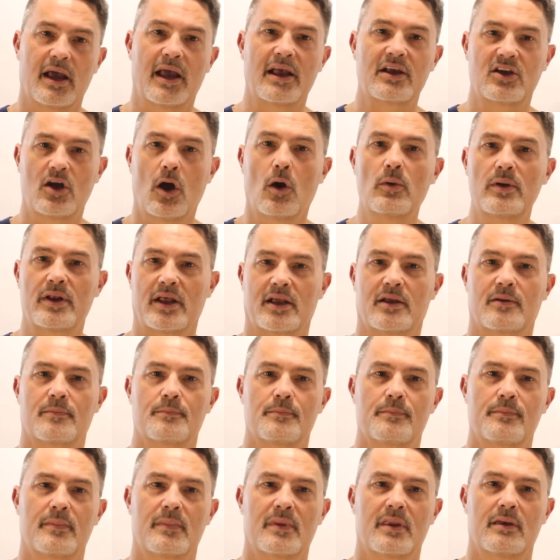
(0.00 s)
and coding.
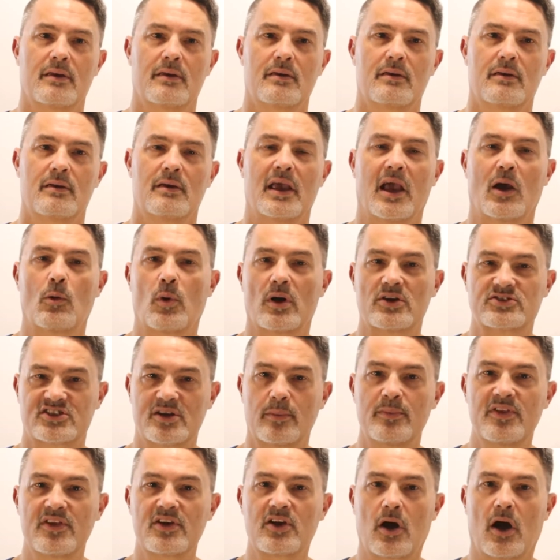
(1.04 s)
And while
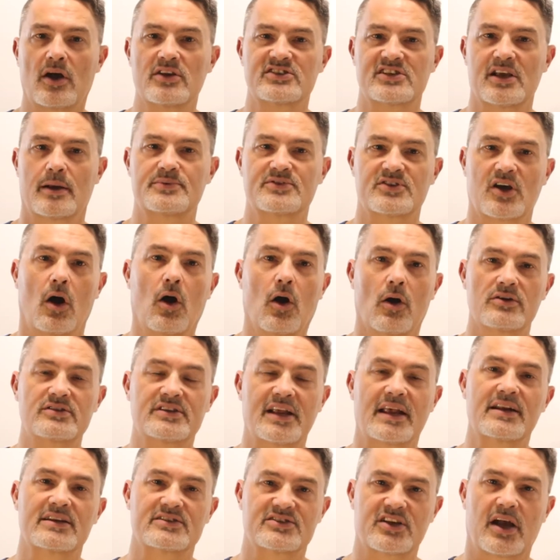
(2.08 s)
some of the concepts are
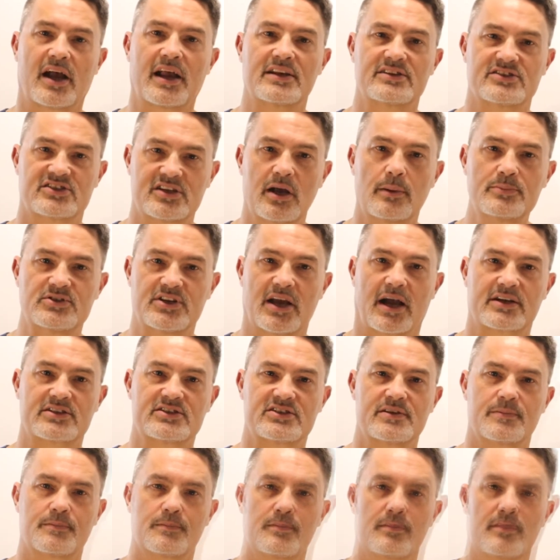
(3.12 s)
data science
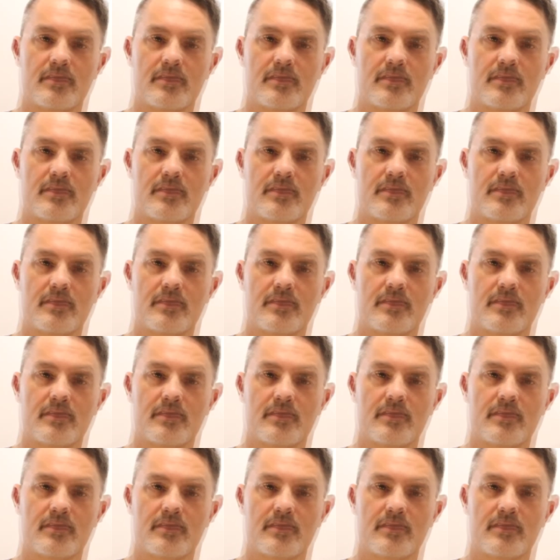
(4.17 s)
subjects,